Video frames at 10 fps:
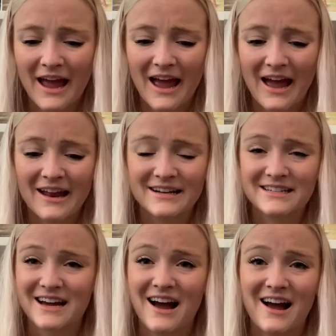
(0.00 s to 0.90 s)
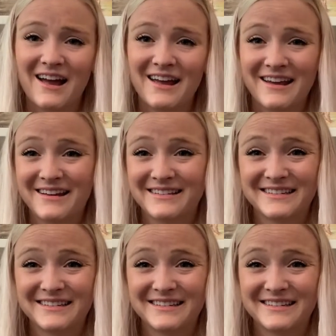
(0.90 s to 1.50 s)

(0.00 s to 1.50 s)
and I